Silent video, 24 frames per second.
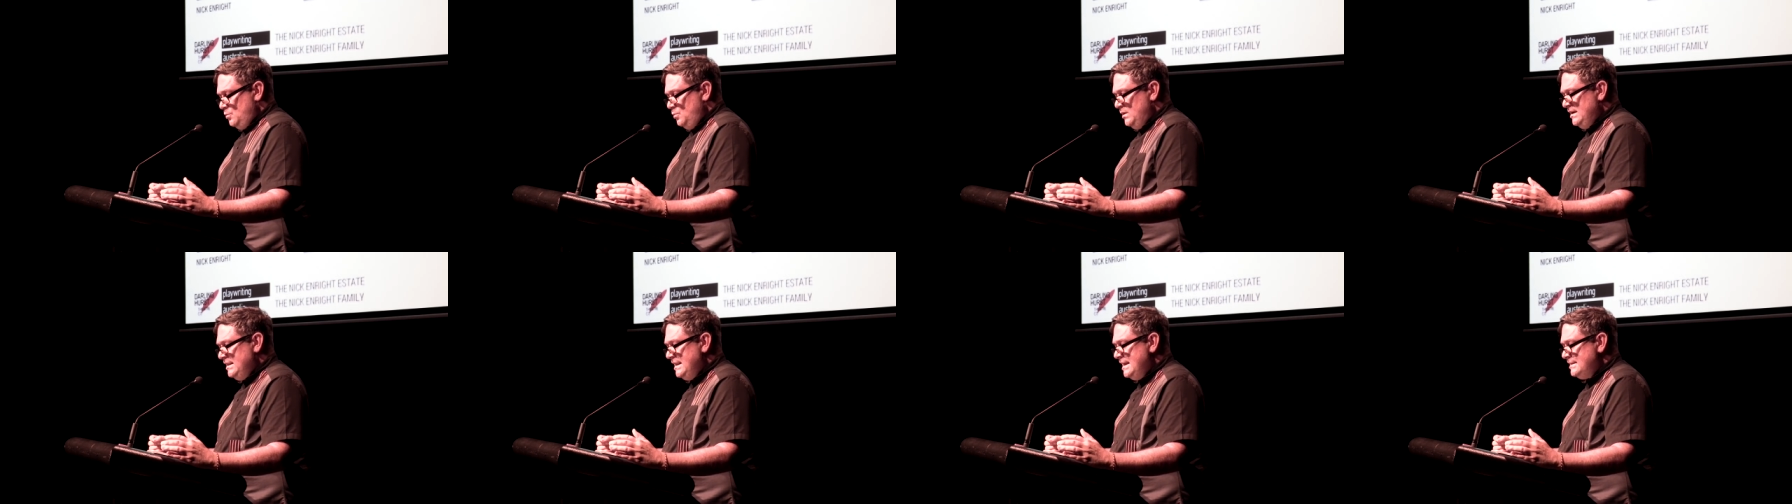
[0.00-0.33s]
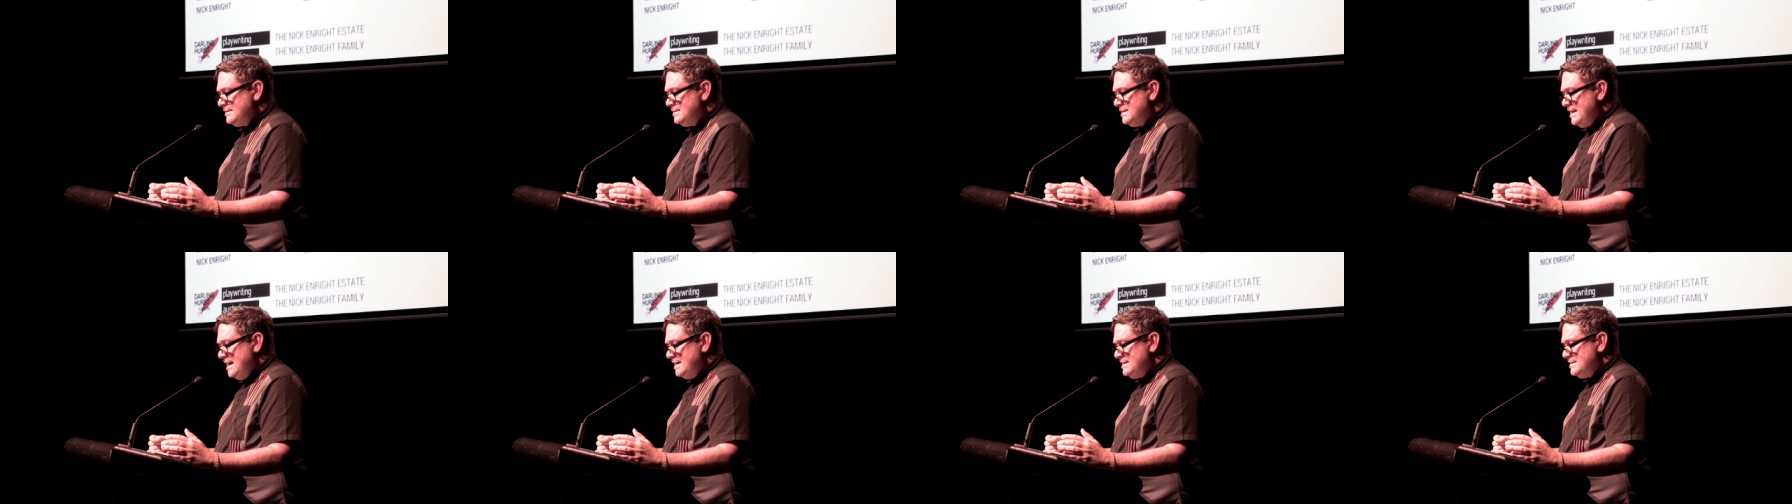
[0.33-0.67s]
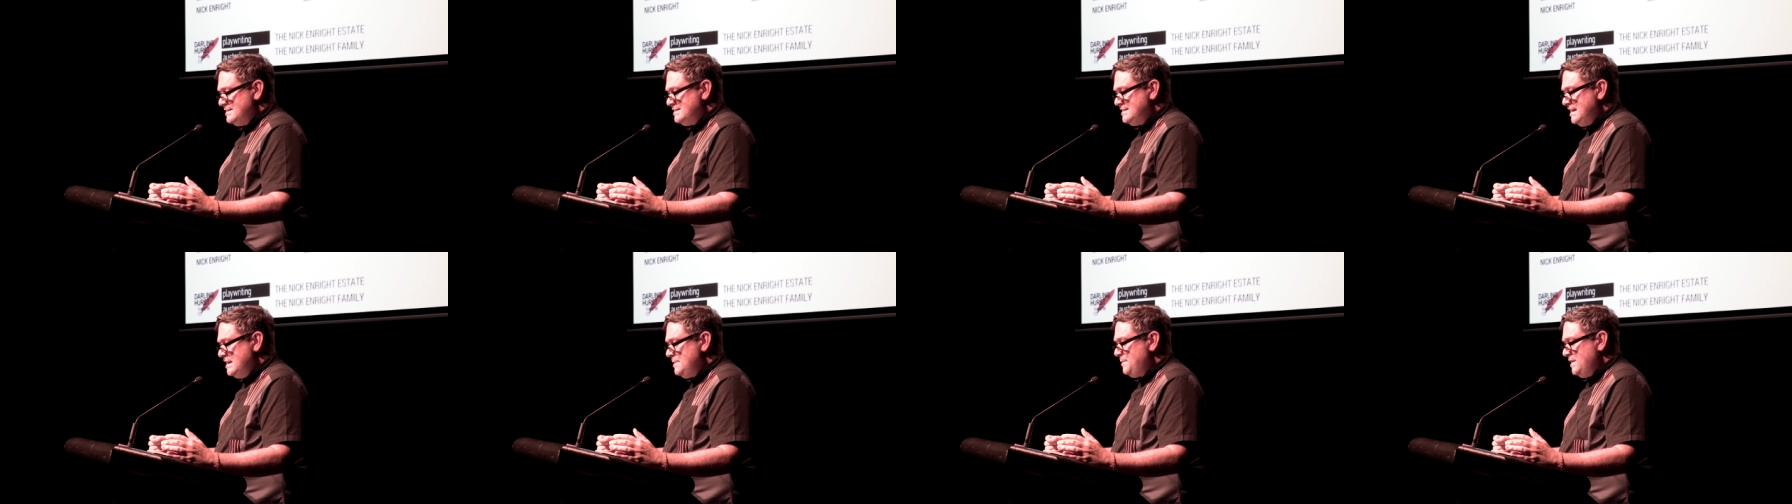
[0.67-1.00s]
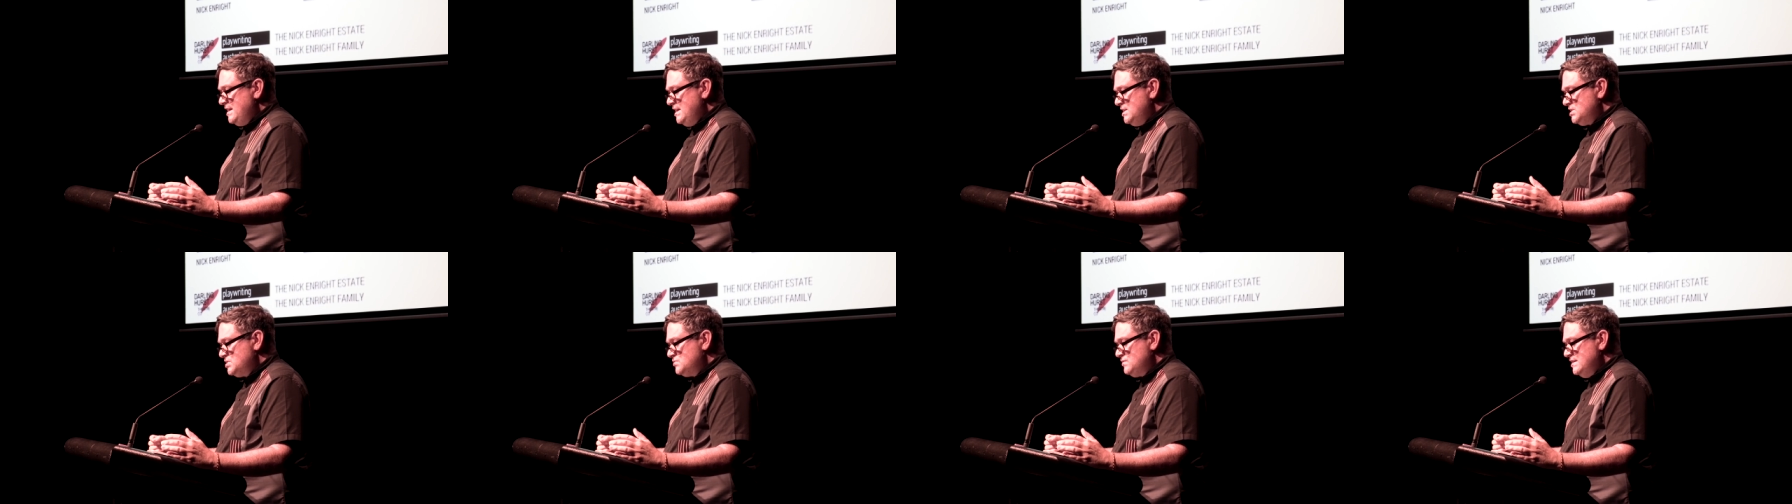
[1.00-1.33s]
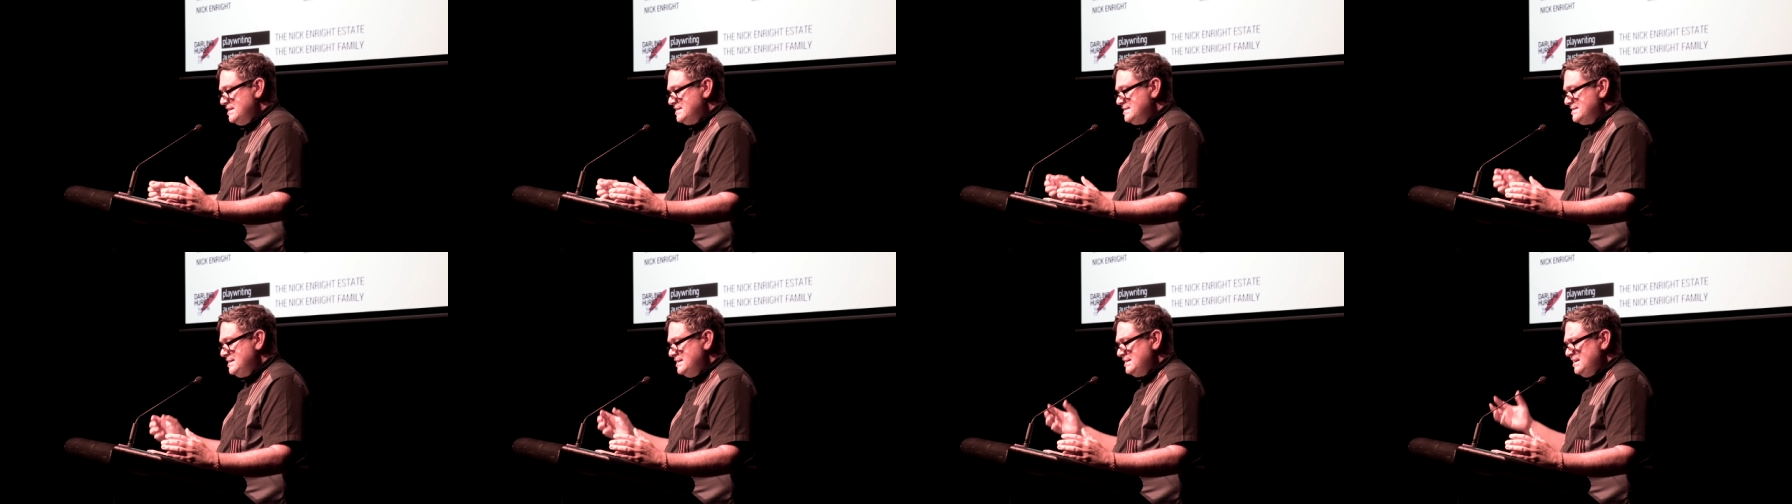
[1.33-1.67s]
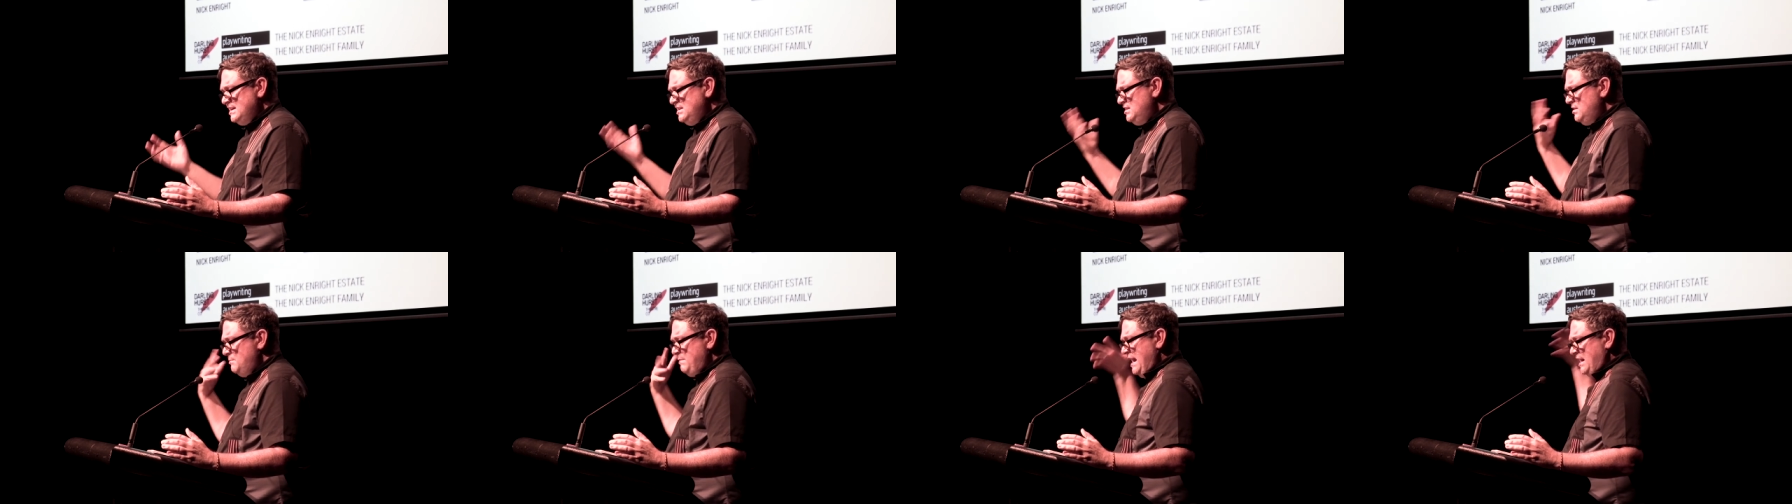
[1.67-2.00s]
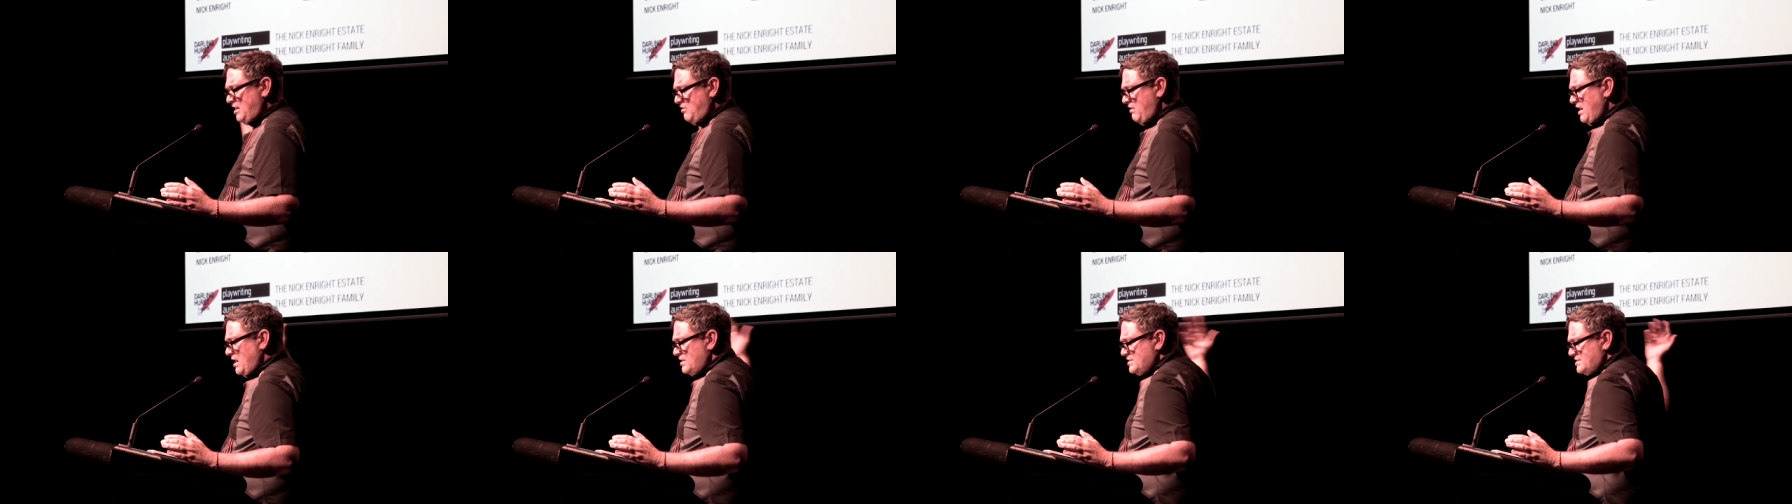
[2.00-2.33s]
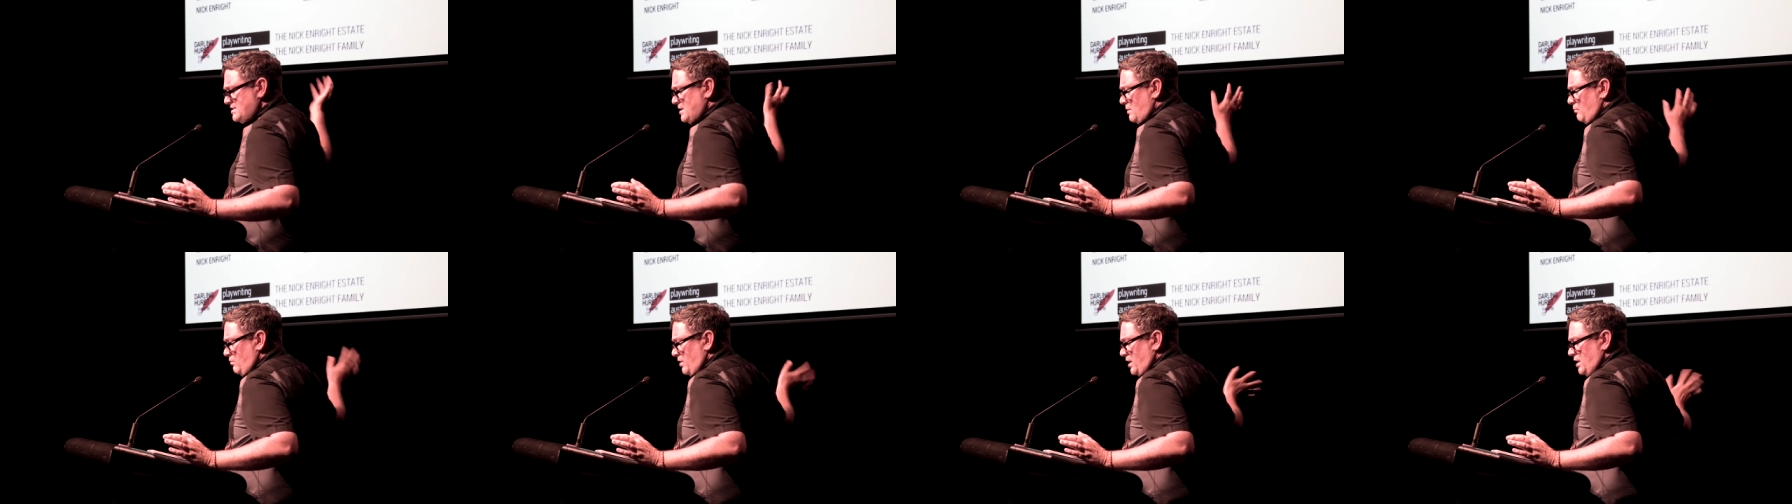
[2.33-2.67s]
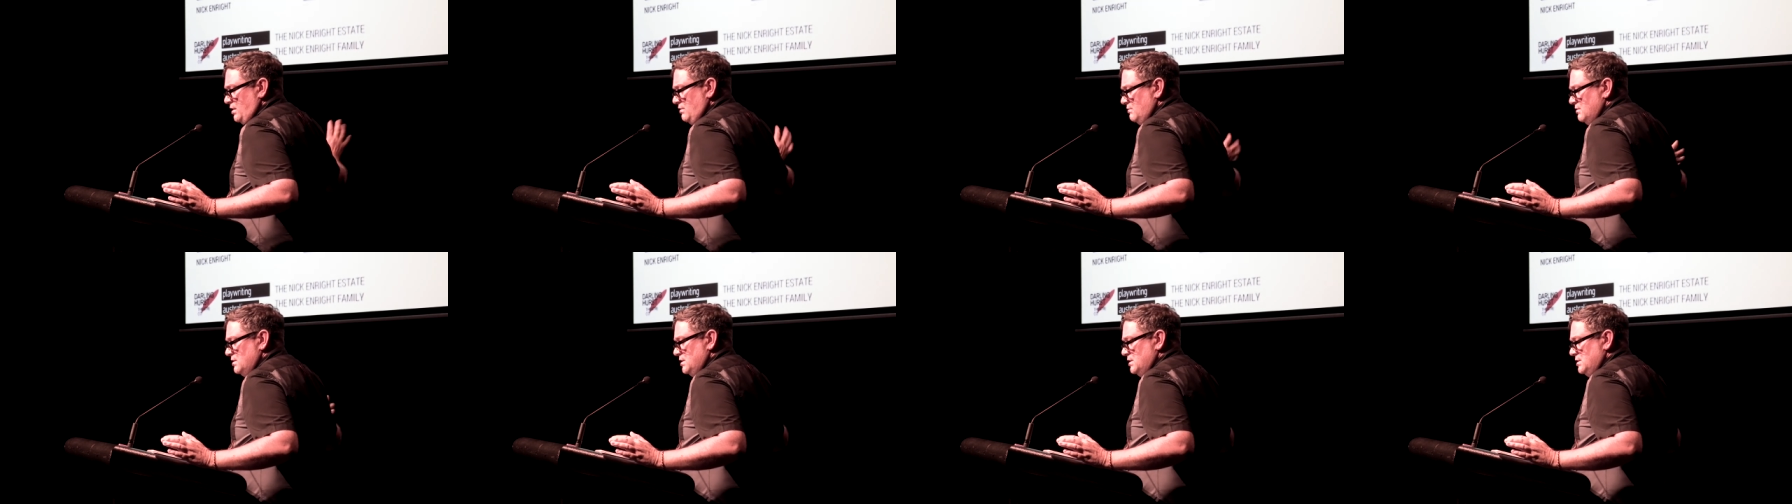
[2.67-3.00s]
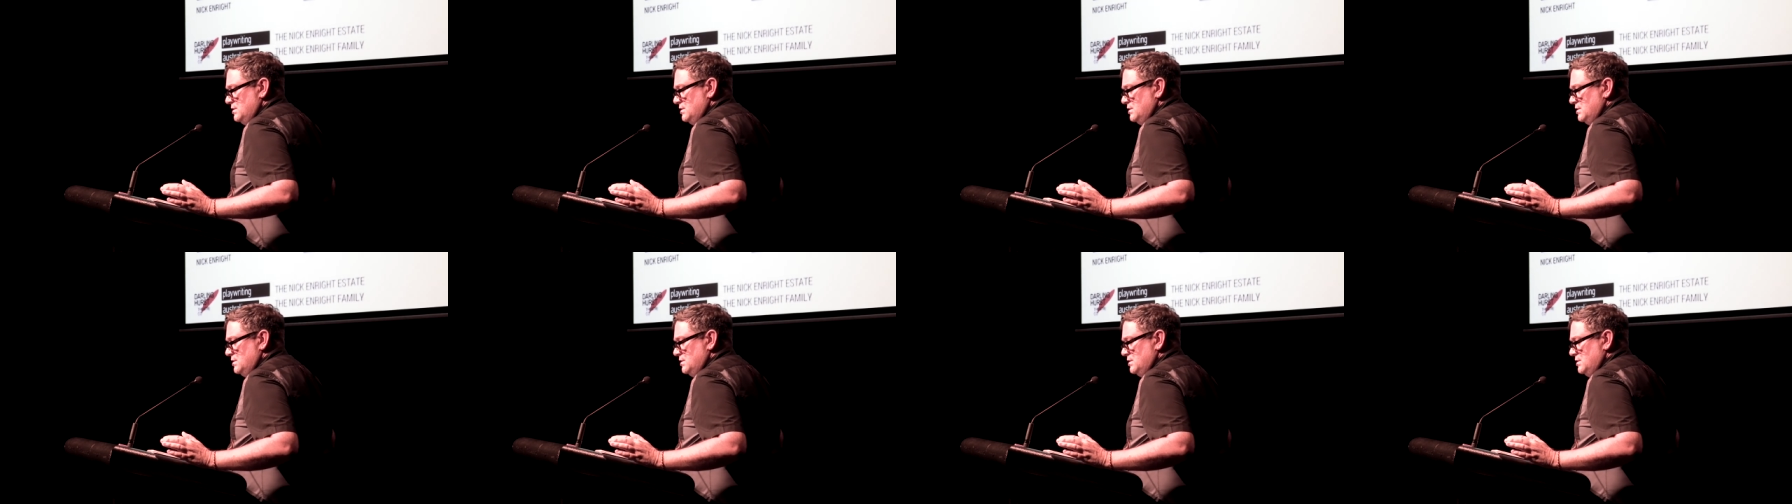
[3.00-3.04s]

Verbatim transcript: We let that deep history sit in the background somewhere